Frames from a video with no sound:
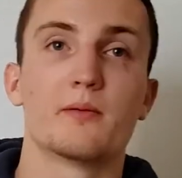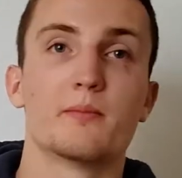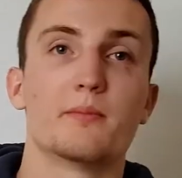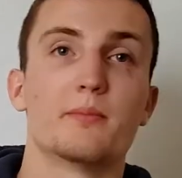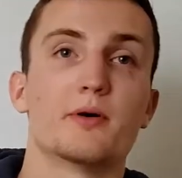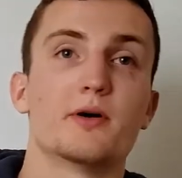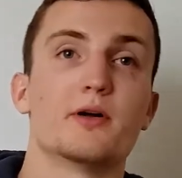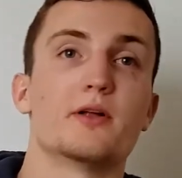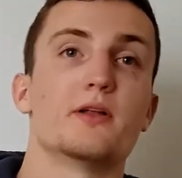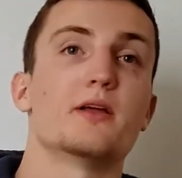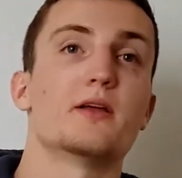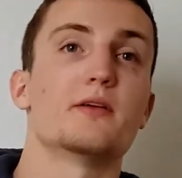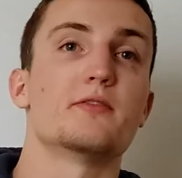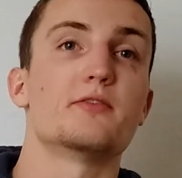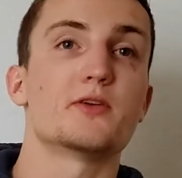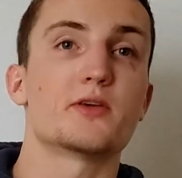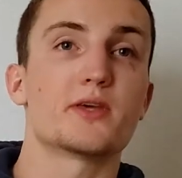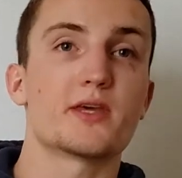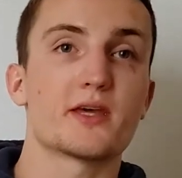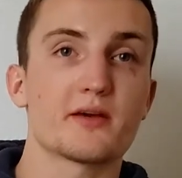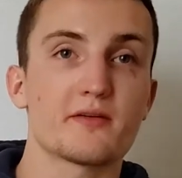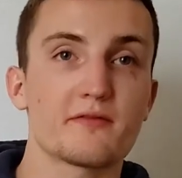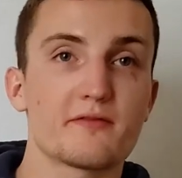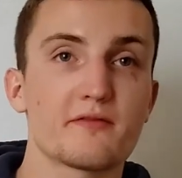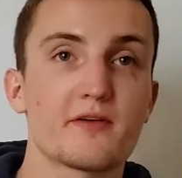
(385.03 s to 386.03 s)
But if you
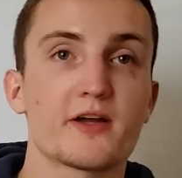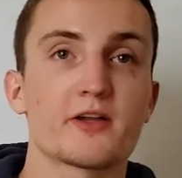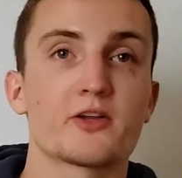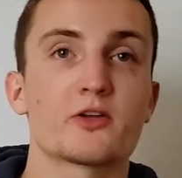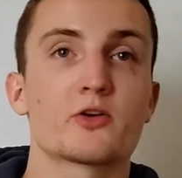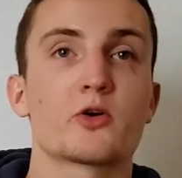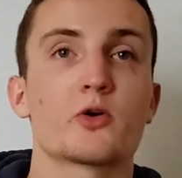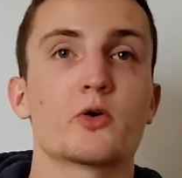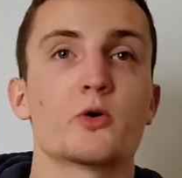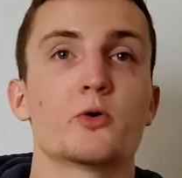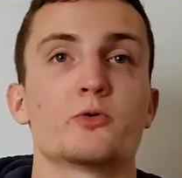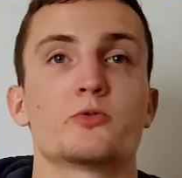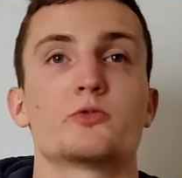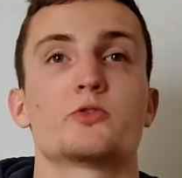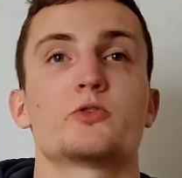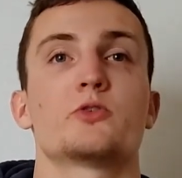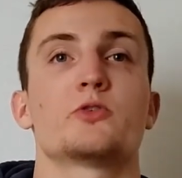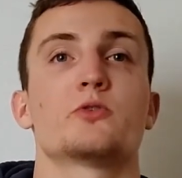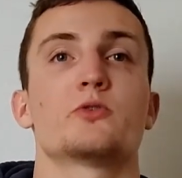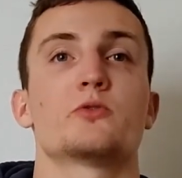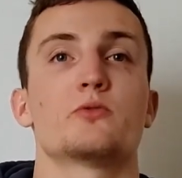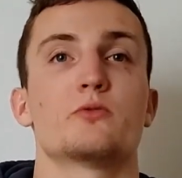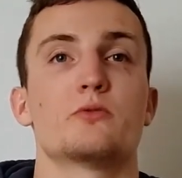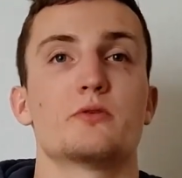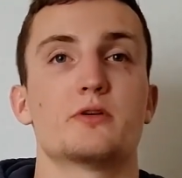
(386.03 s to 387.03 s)
can't find a coach
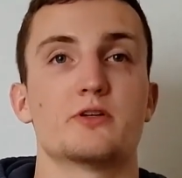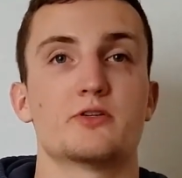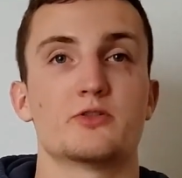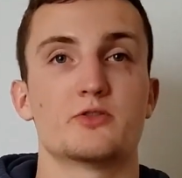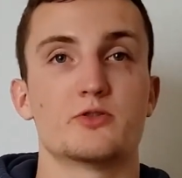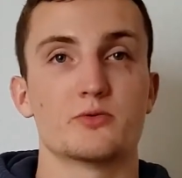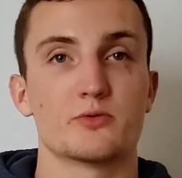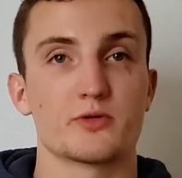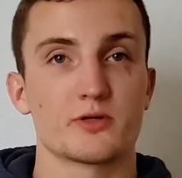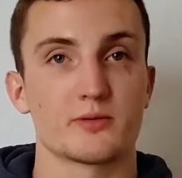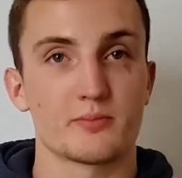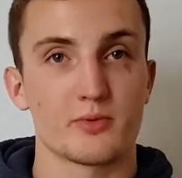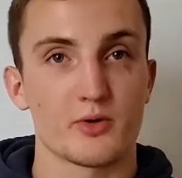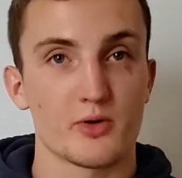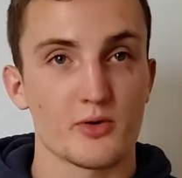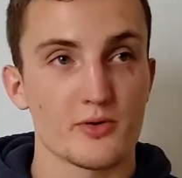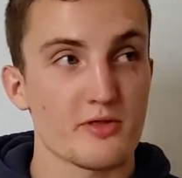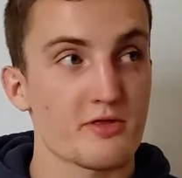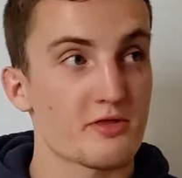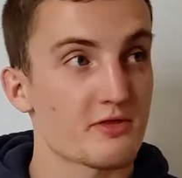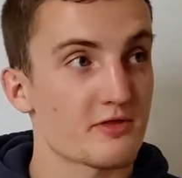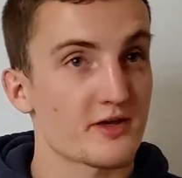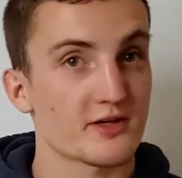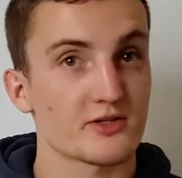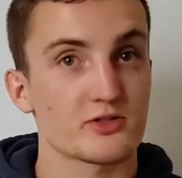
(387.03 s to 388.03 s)
who is doing
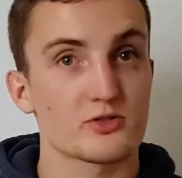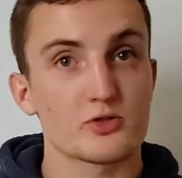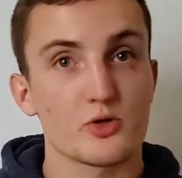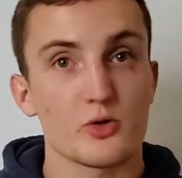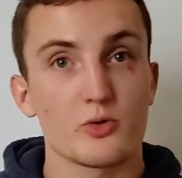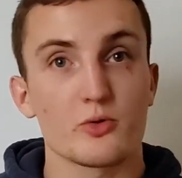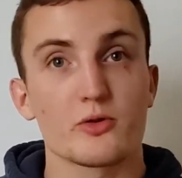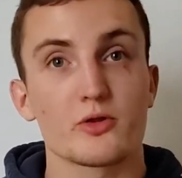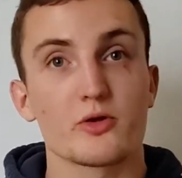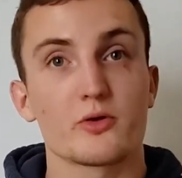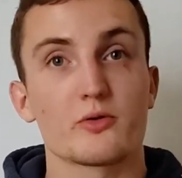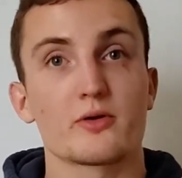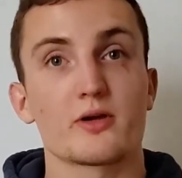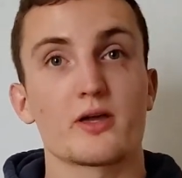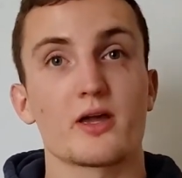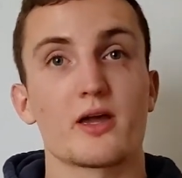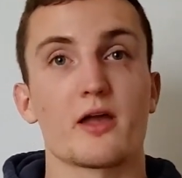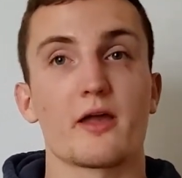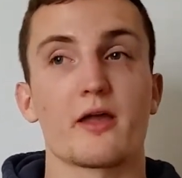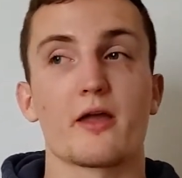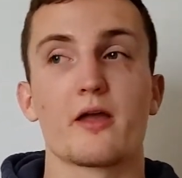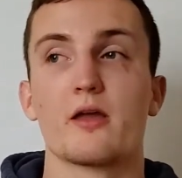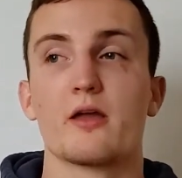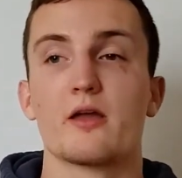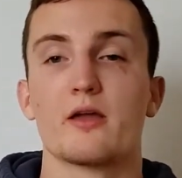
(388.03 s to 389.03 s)
both, that's totally
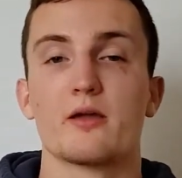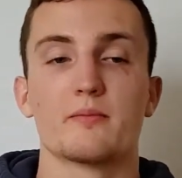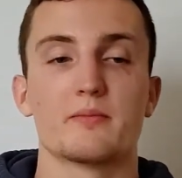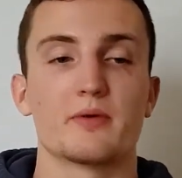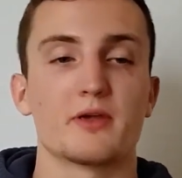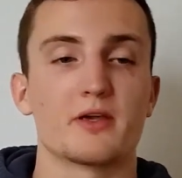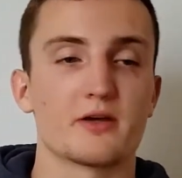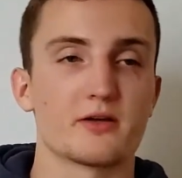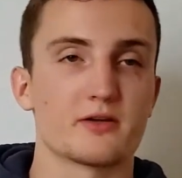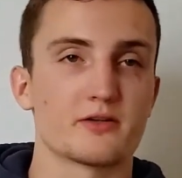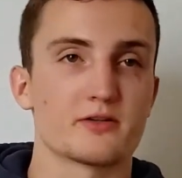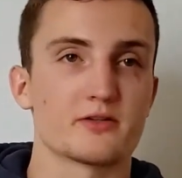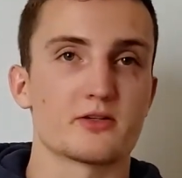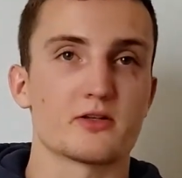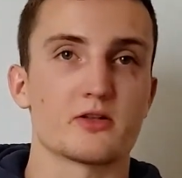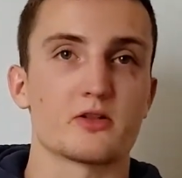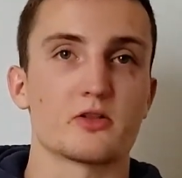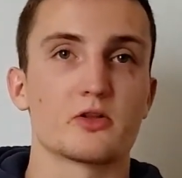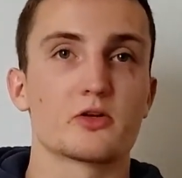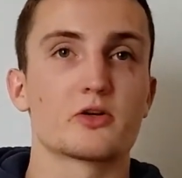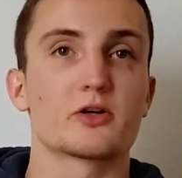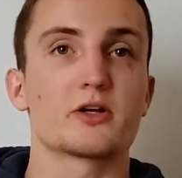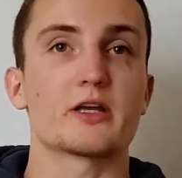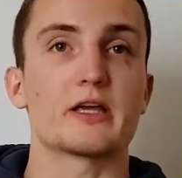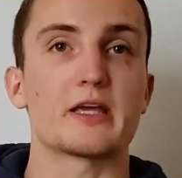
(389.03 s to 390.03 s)
okay, because
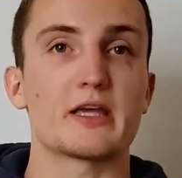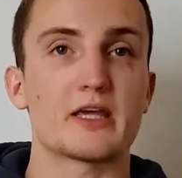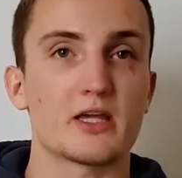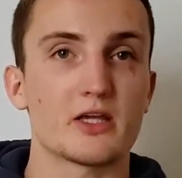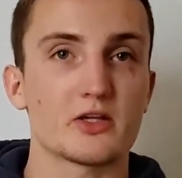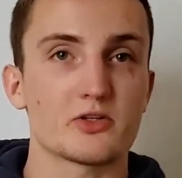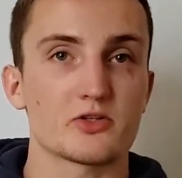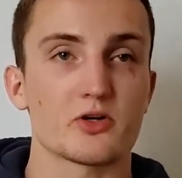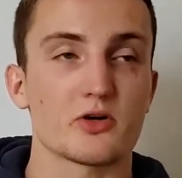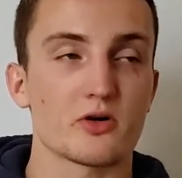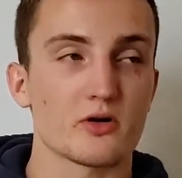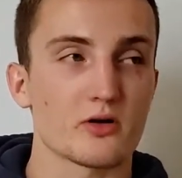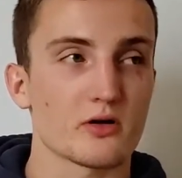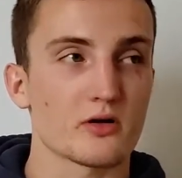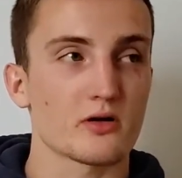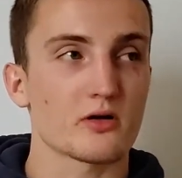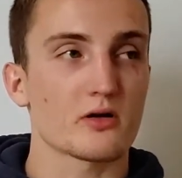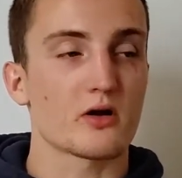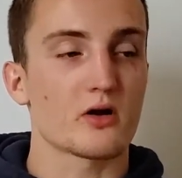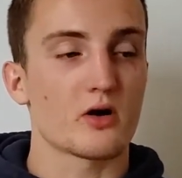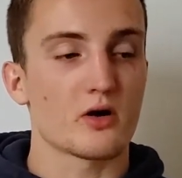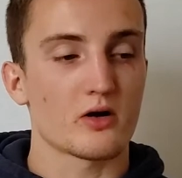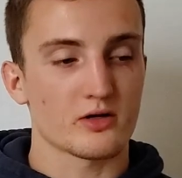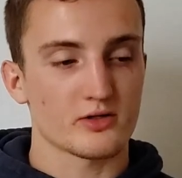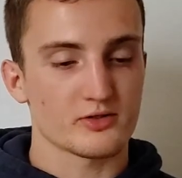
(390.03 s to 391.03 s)
learning each
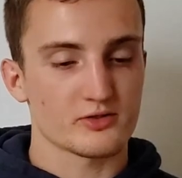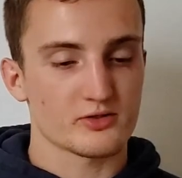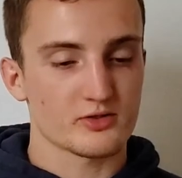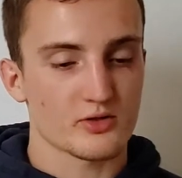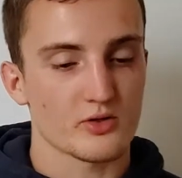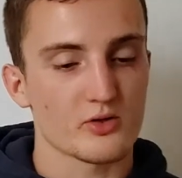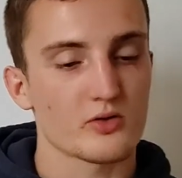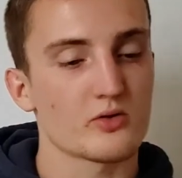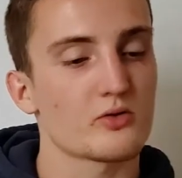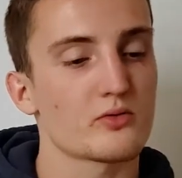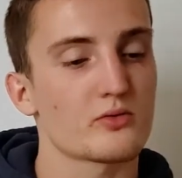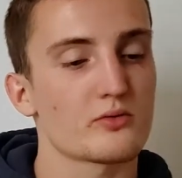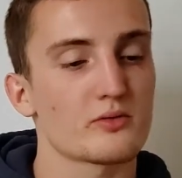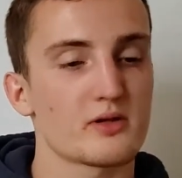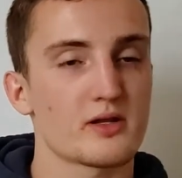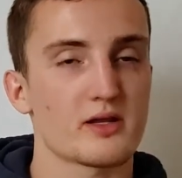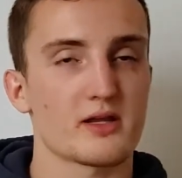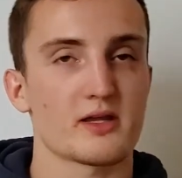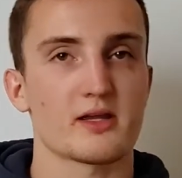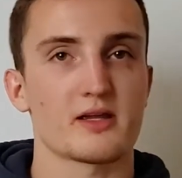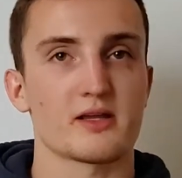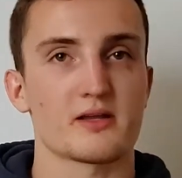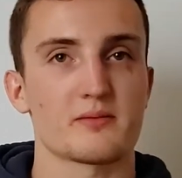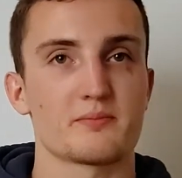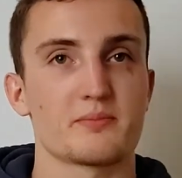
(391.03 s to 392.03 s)
art on its own
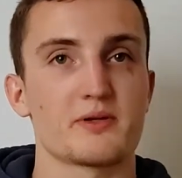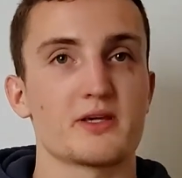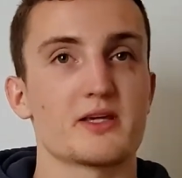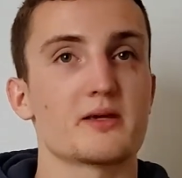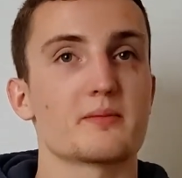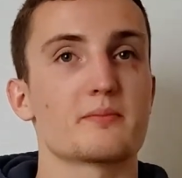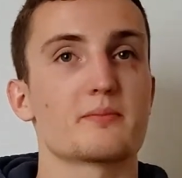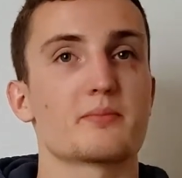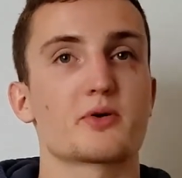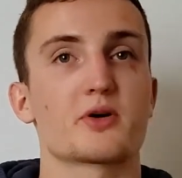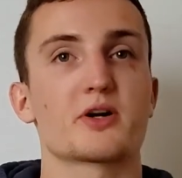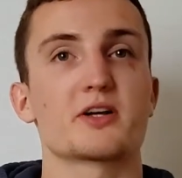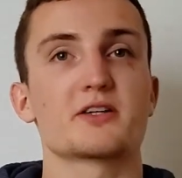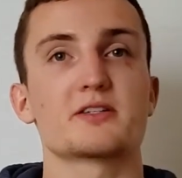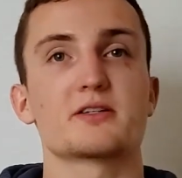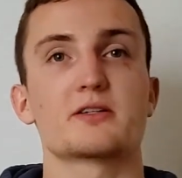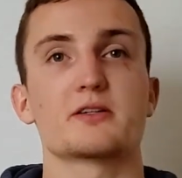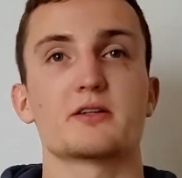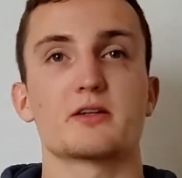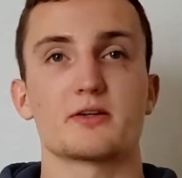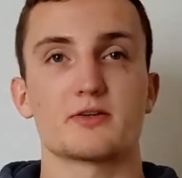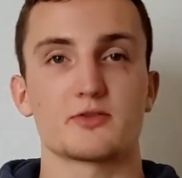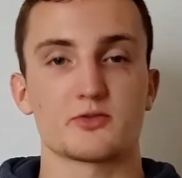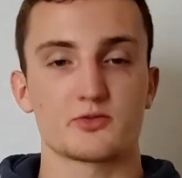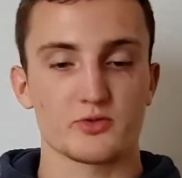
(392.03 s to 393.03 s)
and being
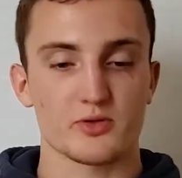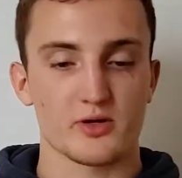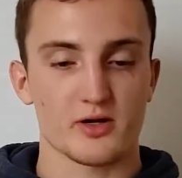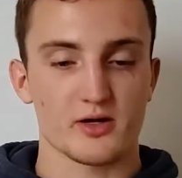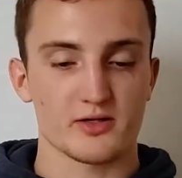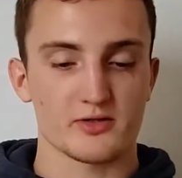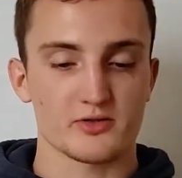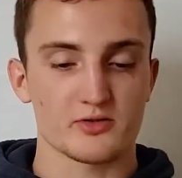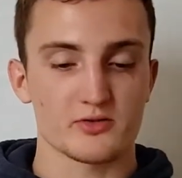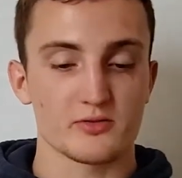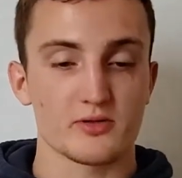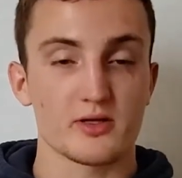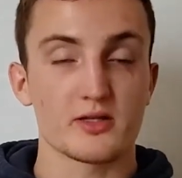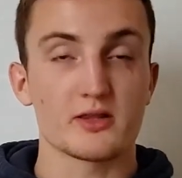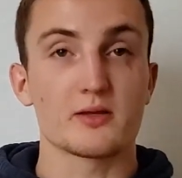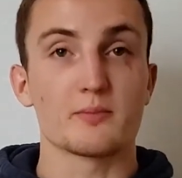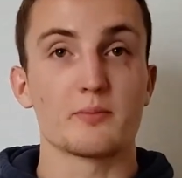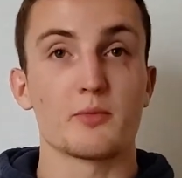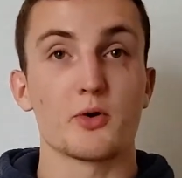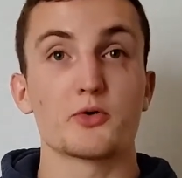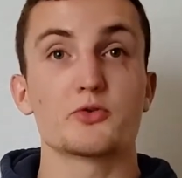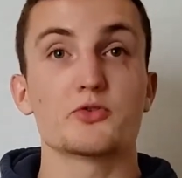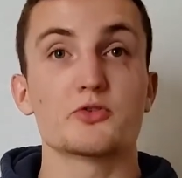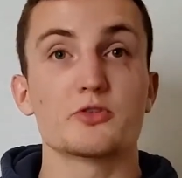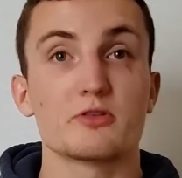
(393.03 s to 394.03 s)
present and trying to get the
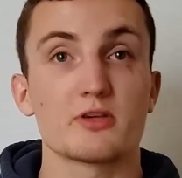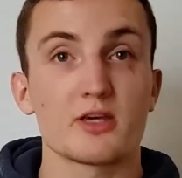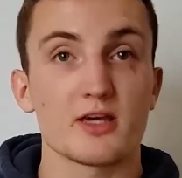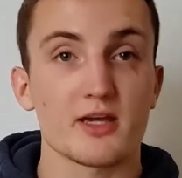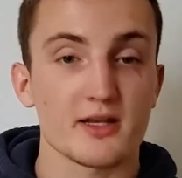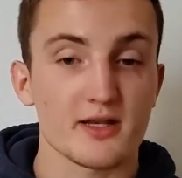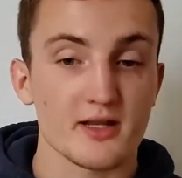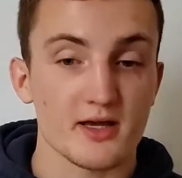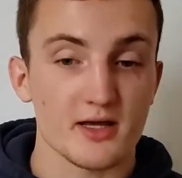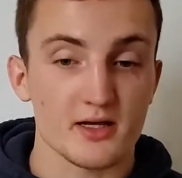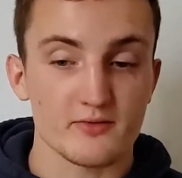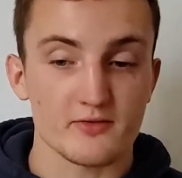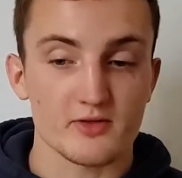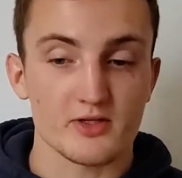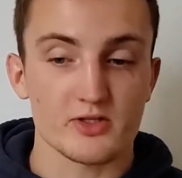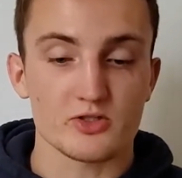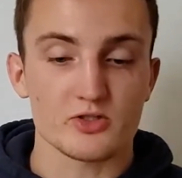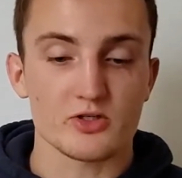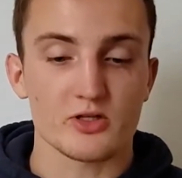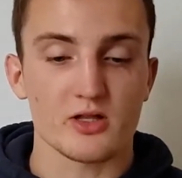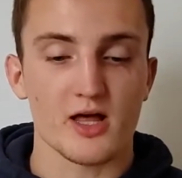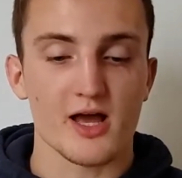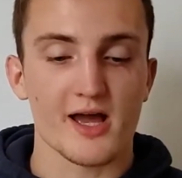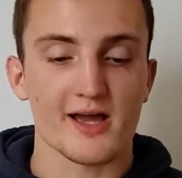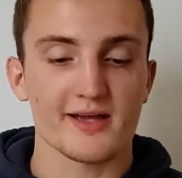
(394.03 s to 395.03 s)
most you can out of each
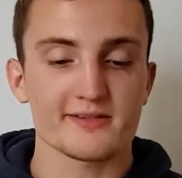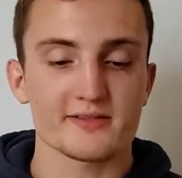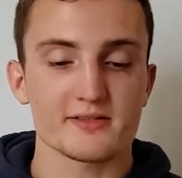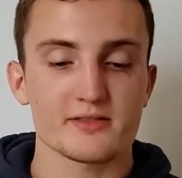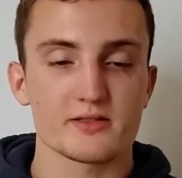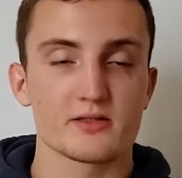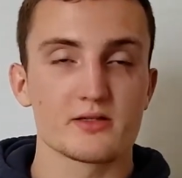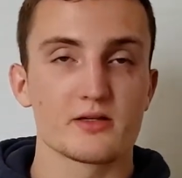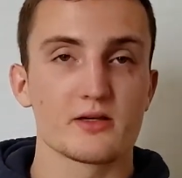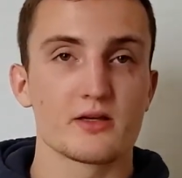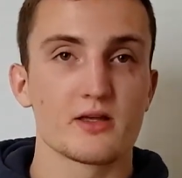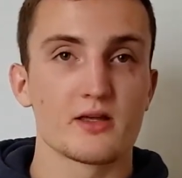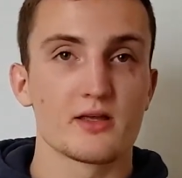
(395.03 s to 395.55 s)
class,